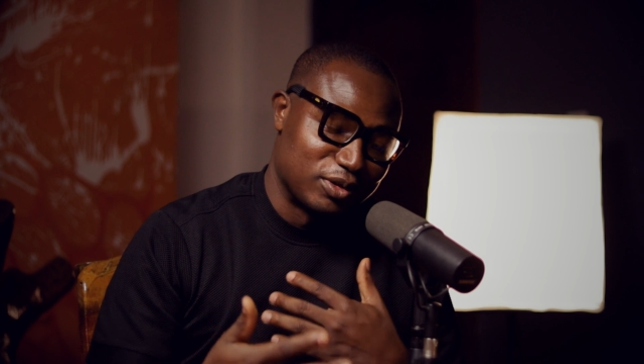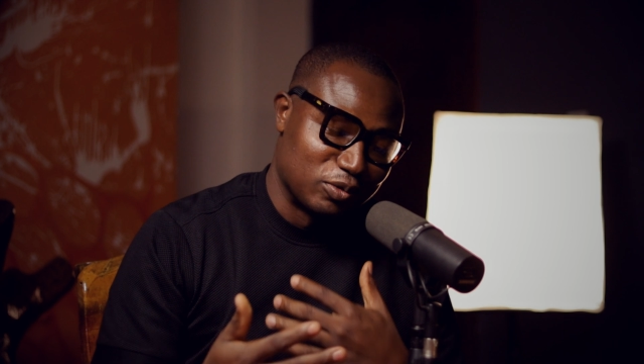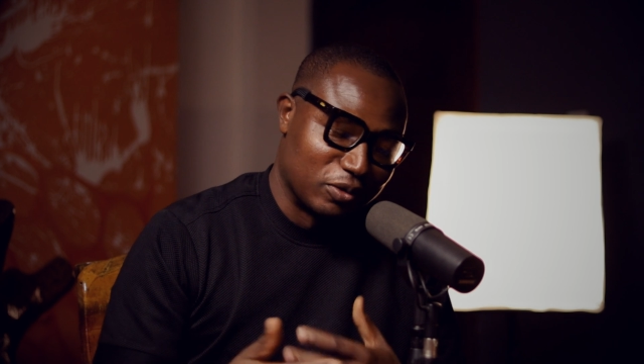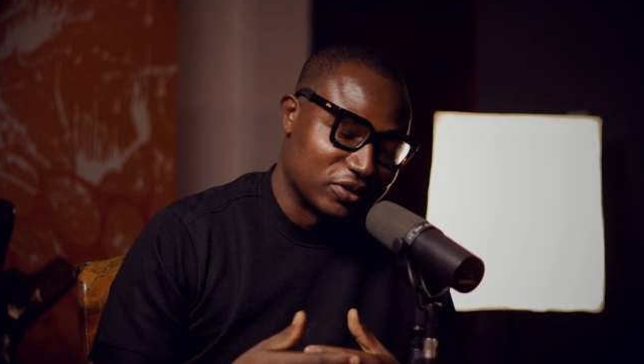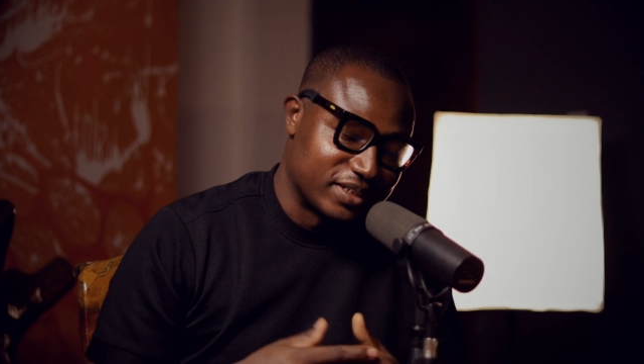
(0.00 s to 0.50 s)
when
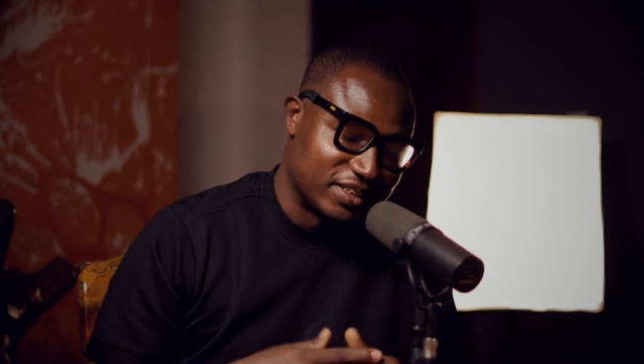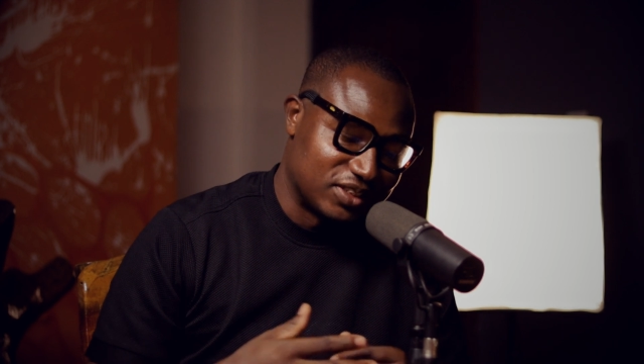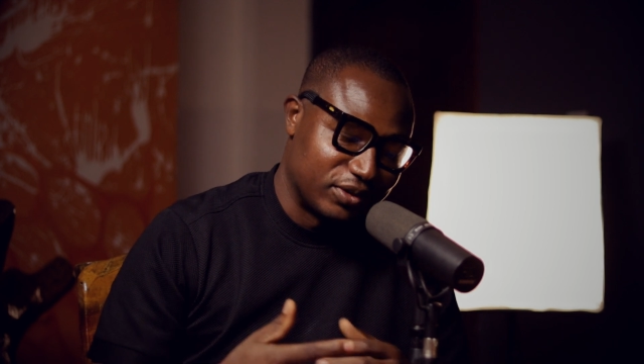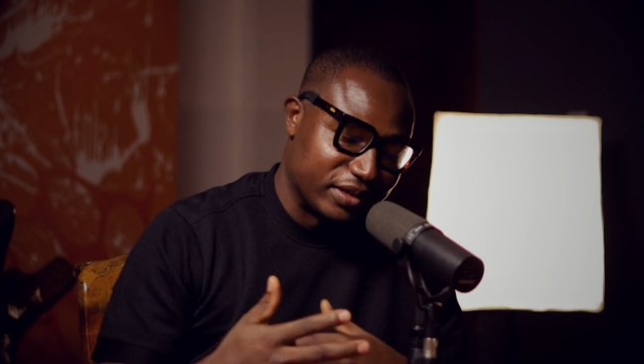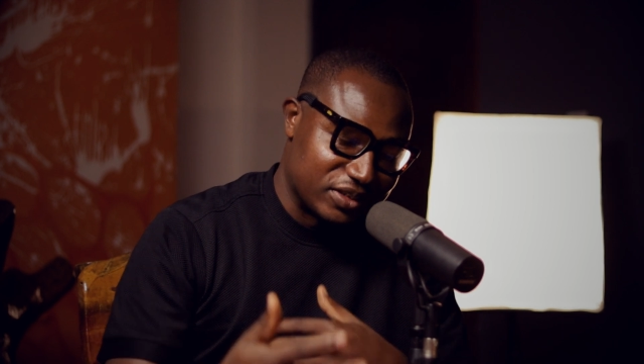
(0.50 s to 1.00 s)
you watch
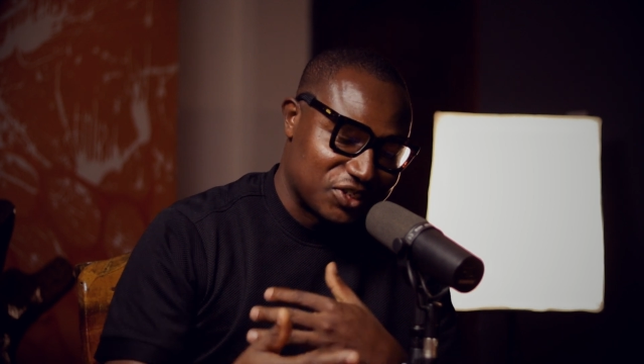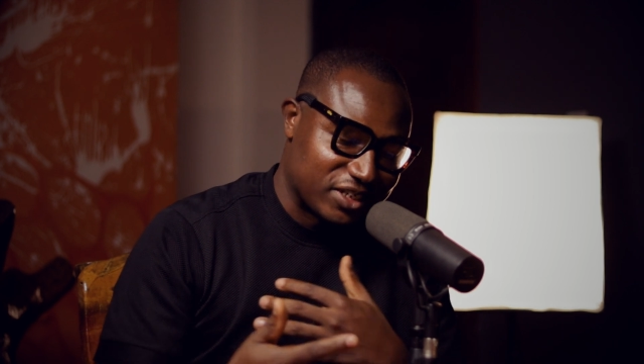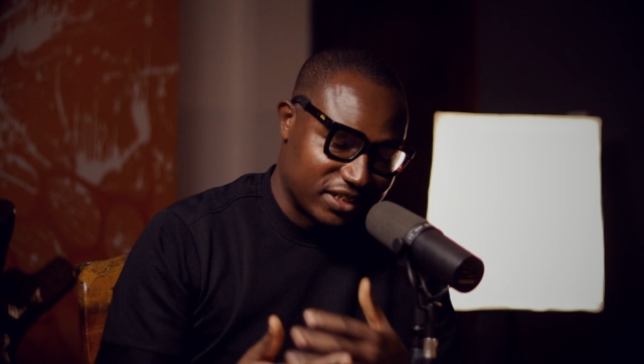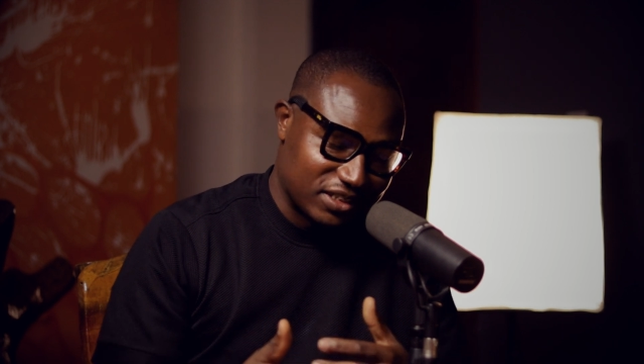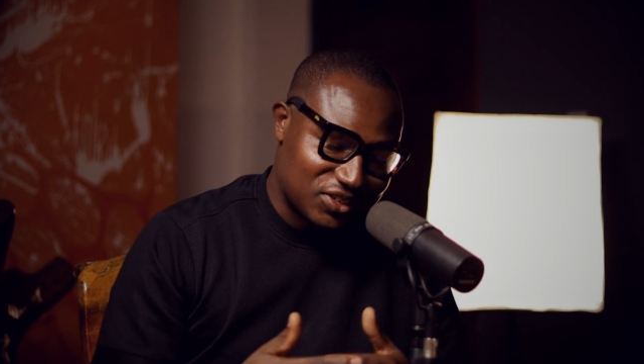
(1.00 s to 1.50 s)
Nigerian
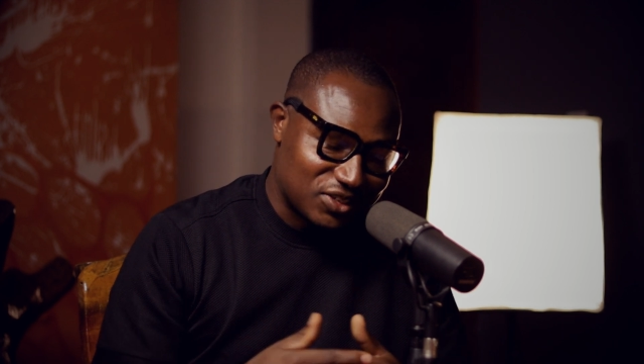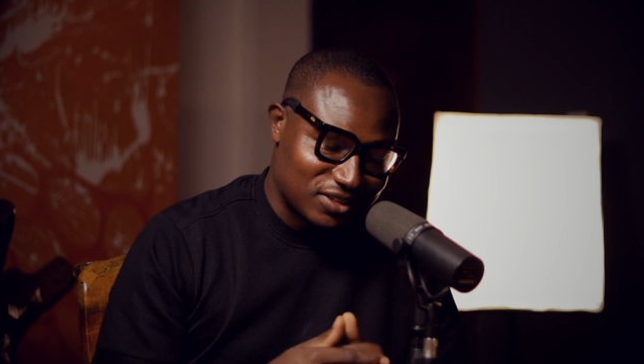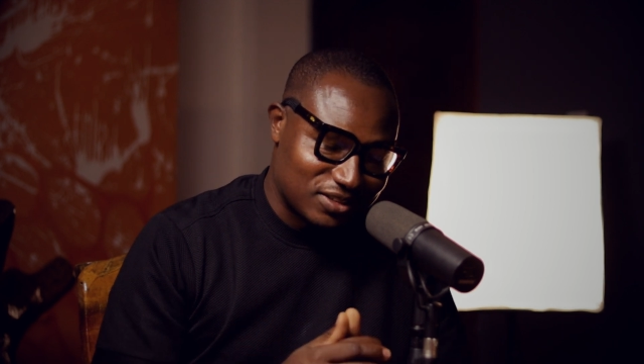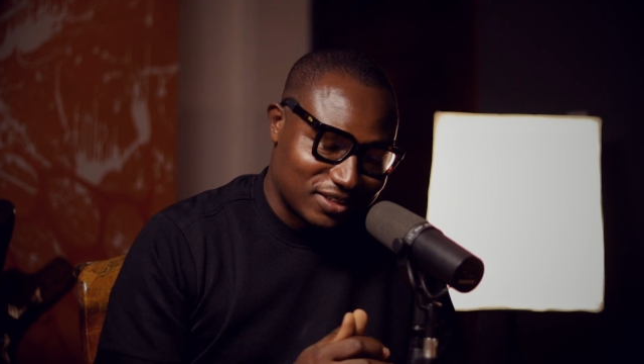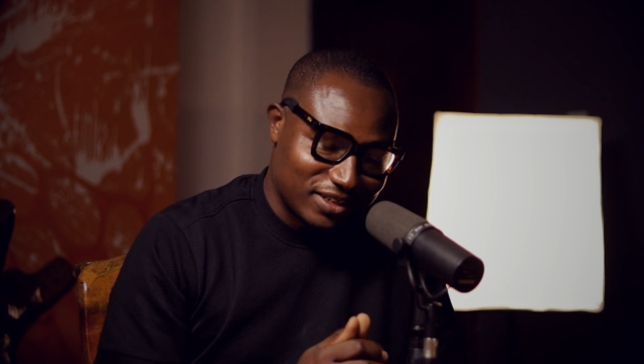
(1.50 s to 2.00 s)

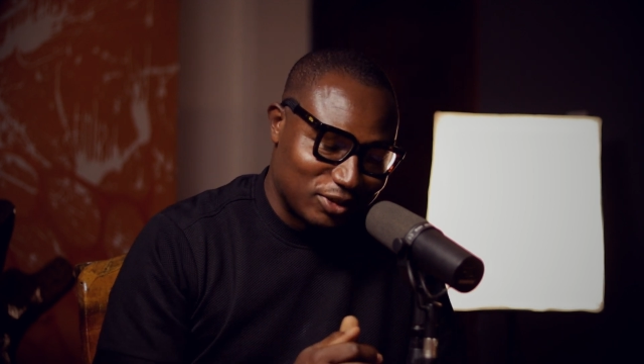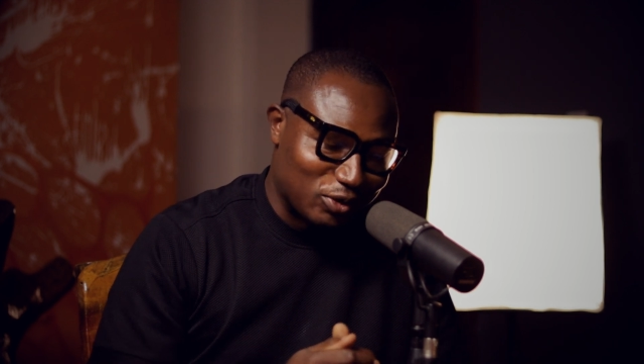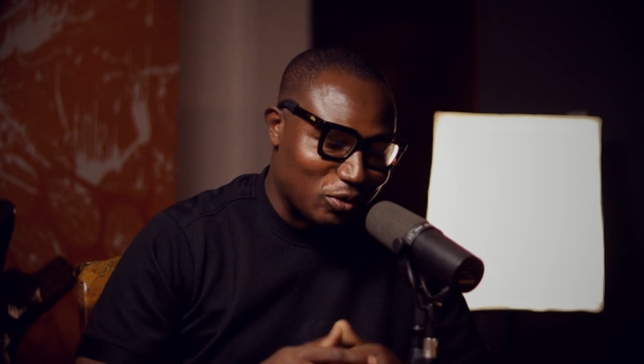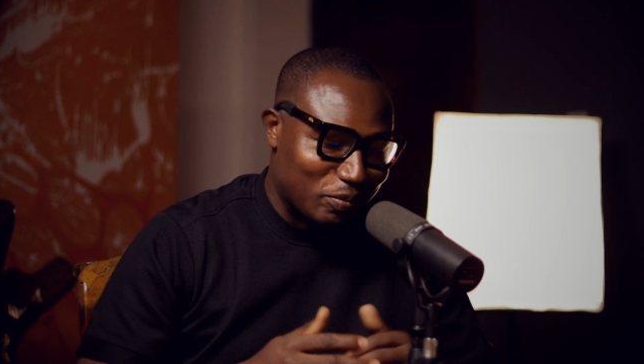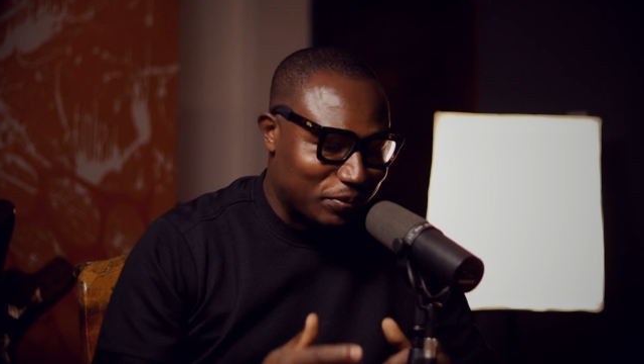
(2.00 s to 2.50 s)
skits and
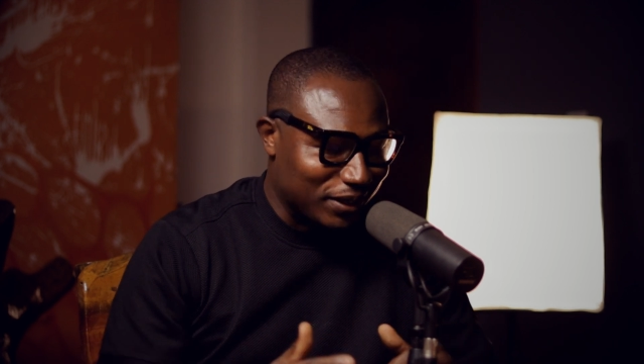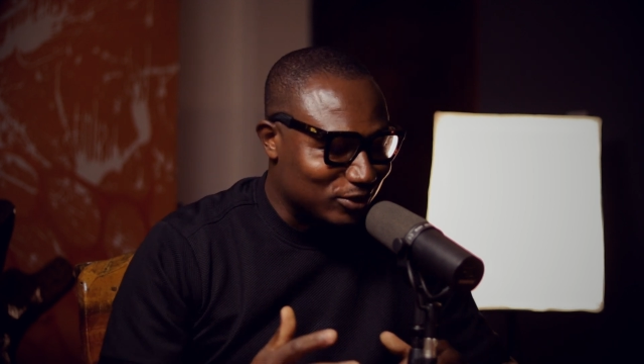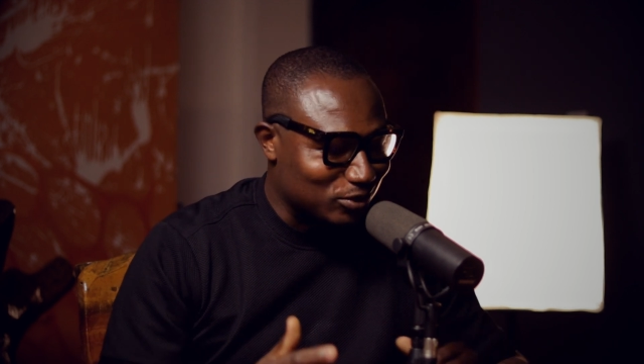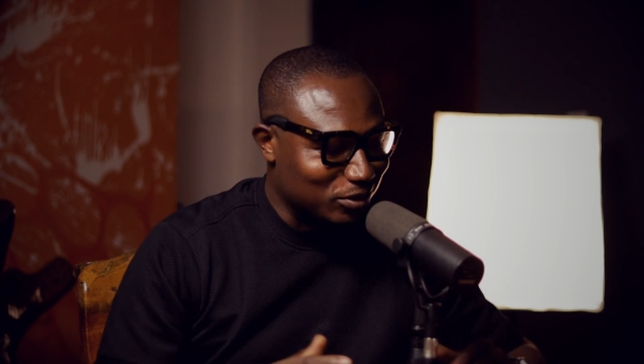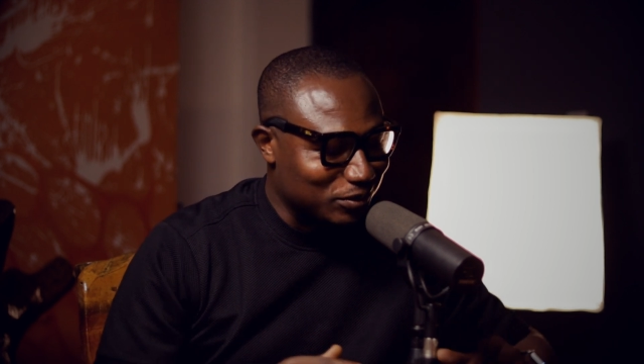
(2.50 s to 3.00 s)
you compare
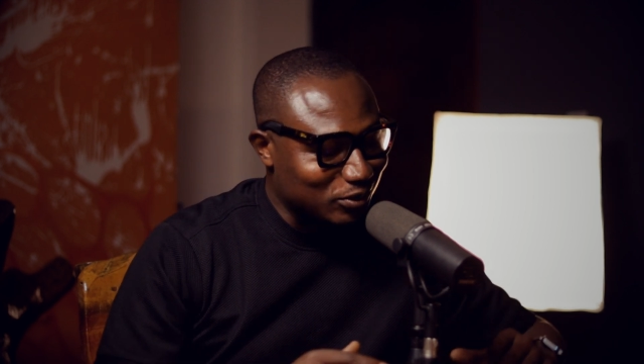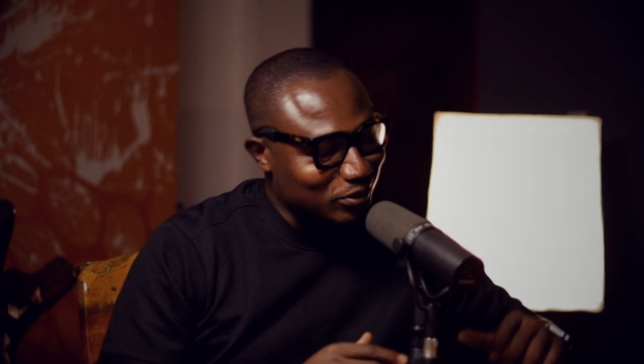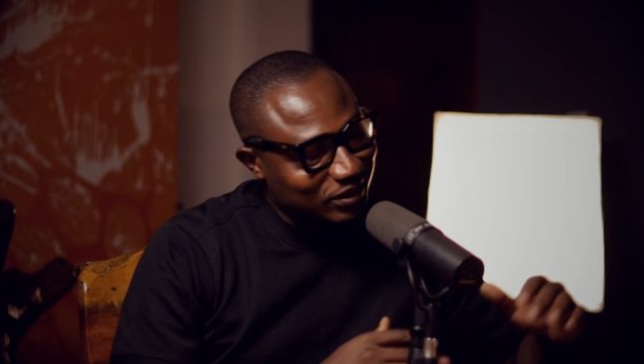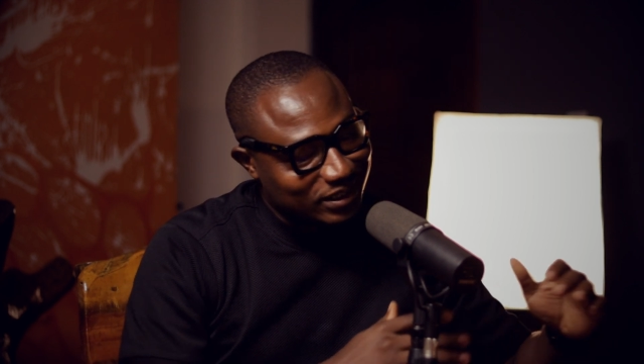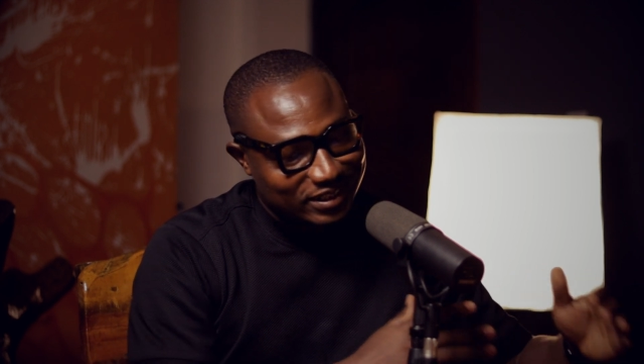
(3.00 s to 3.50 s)
it to what we
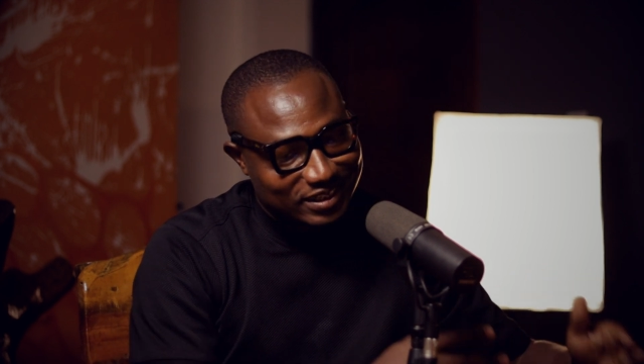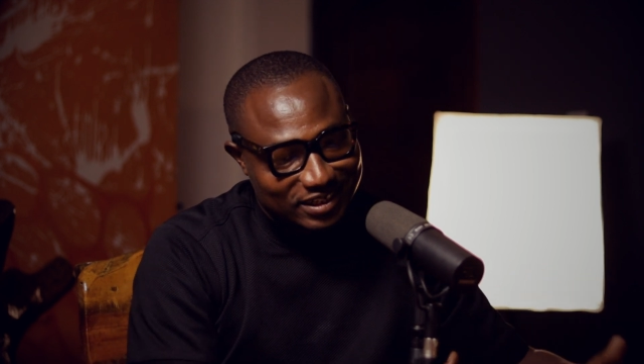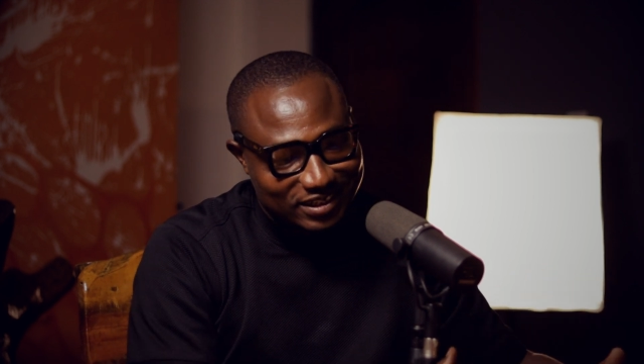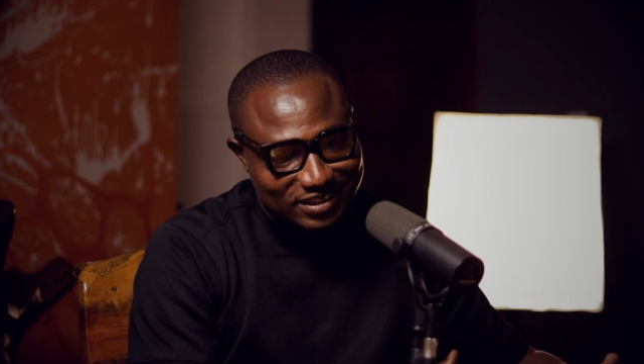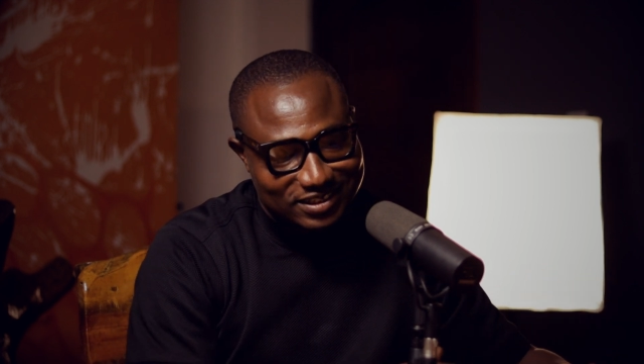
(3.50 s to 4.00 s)
do here in
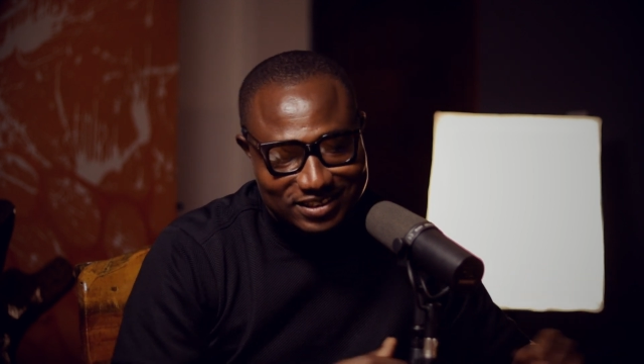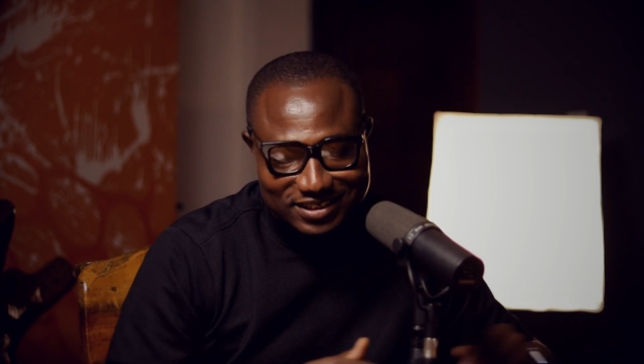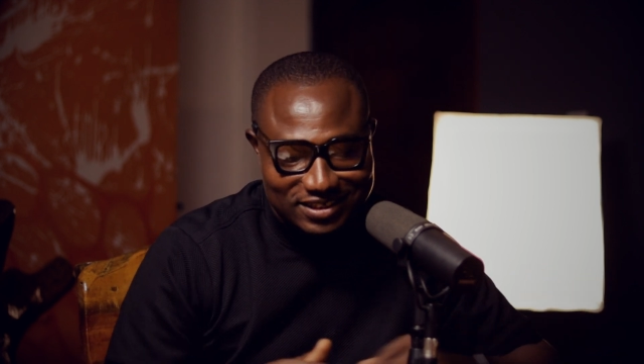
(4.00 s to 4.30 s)
Ghana,